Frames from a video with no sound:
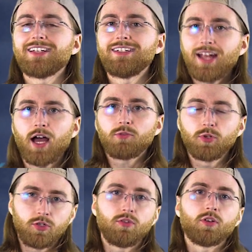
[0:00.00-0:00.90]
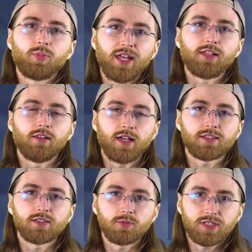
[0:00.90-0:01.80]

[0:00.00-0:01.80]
to not renew their blanket license with